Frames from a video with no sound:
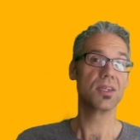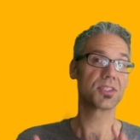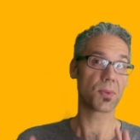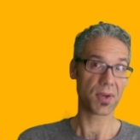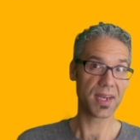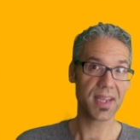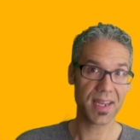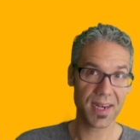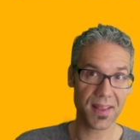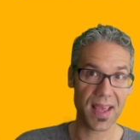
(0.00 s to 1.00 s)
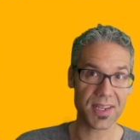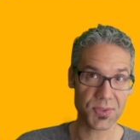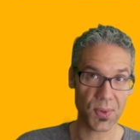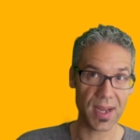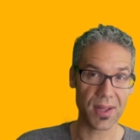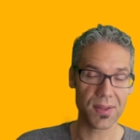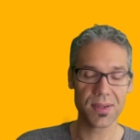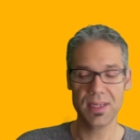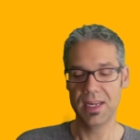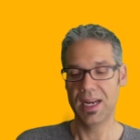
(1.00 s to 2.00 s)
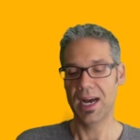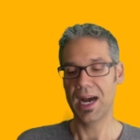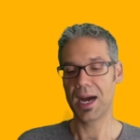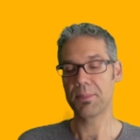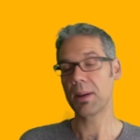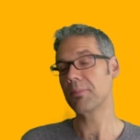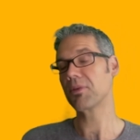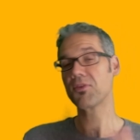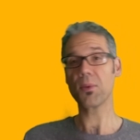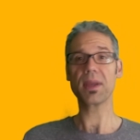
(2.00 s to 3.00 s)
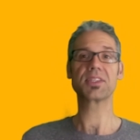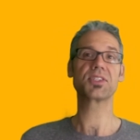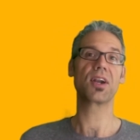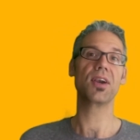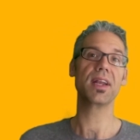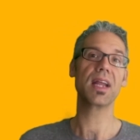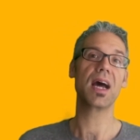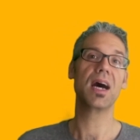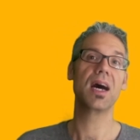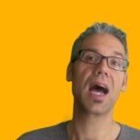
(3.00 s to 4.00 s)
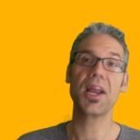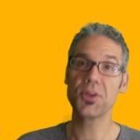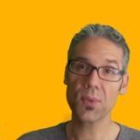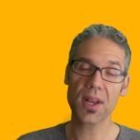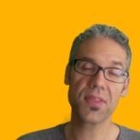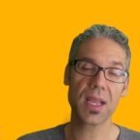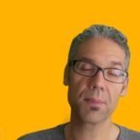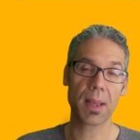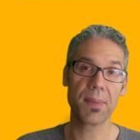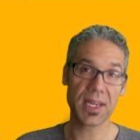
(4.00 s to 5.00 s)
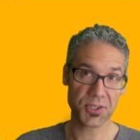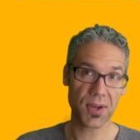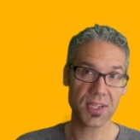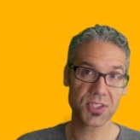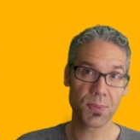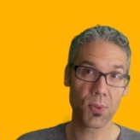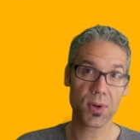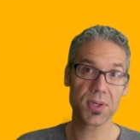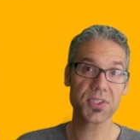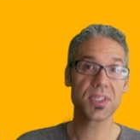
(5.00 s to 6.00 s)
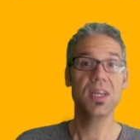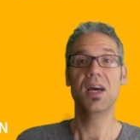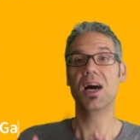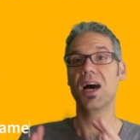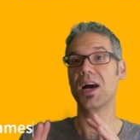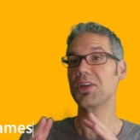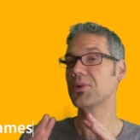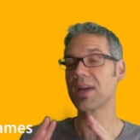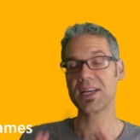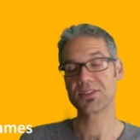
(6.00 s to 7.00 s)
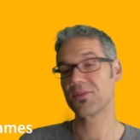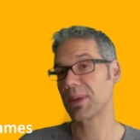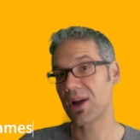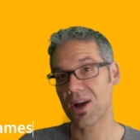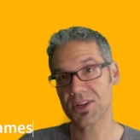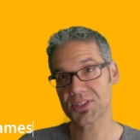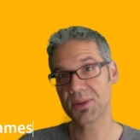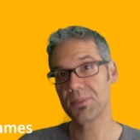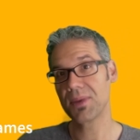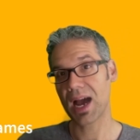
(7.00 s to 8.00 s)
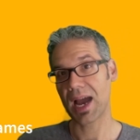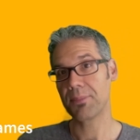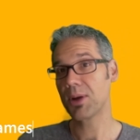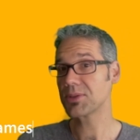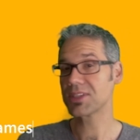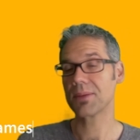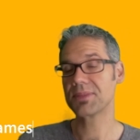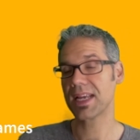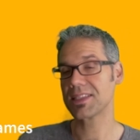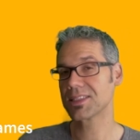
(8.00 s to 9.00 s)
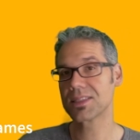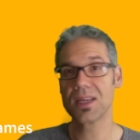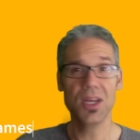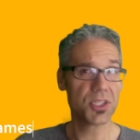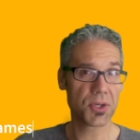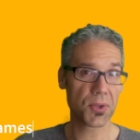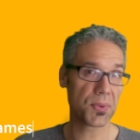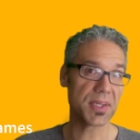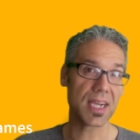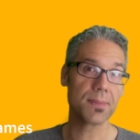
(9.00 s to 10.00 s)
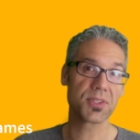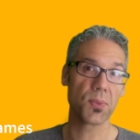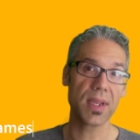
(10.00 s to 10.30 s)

So we're going to get into that as well. But before we get started, I do want to thank my Patreon supporters. You guys have been awesome. I post updates 2 or 3 times a